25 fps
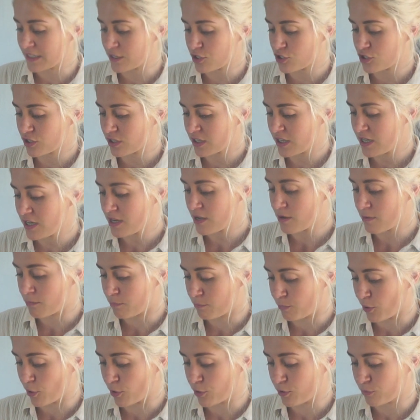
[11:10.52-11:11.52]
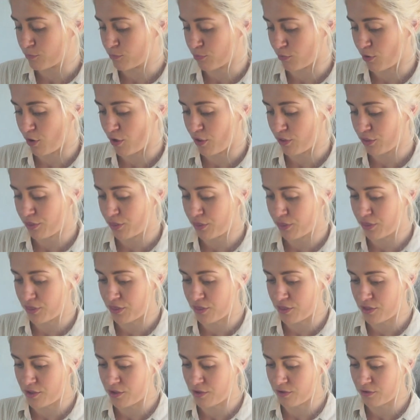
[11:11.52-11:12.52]
literally bone broth
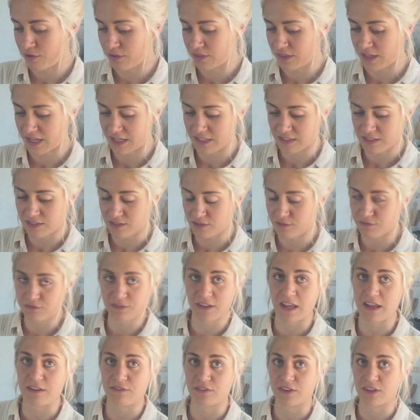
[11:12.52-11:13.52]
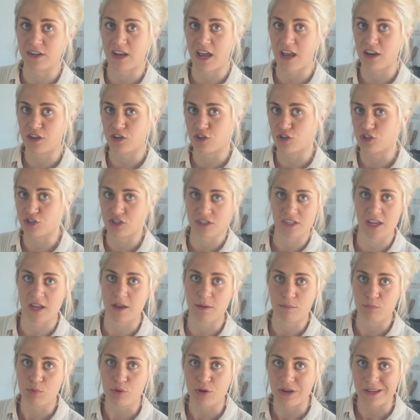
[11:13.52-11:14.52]
that's flavored, and you just
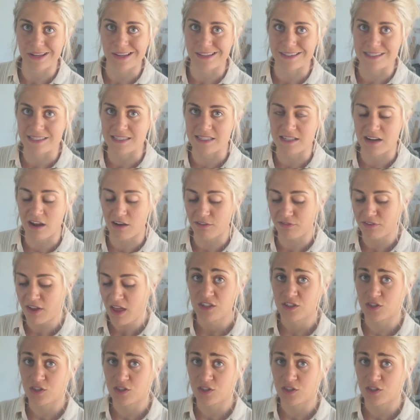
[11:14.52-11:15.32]
like put it in stuff.